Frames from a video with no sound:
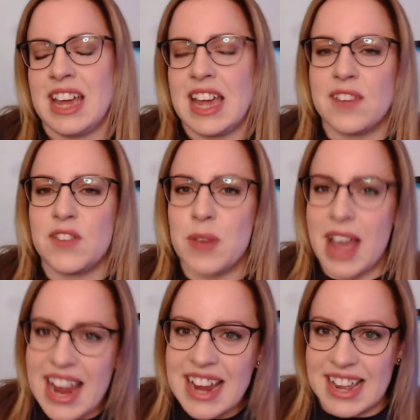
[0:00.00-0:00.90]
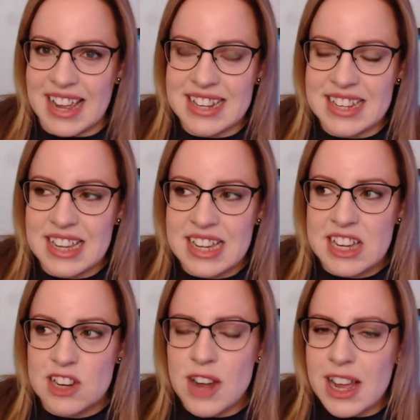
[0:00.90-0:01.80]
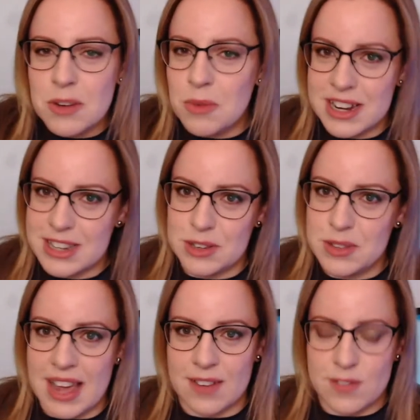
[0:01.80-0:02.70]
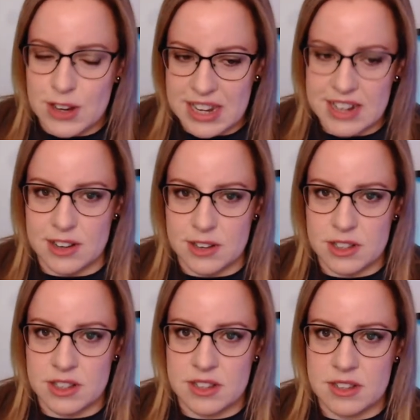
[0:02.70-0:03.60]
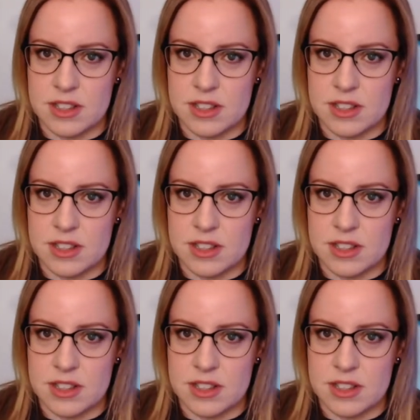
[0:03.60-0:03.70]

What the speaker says: if you hate it, you're not going to want to do that for years.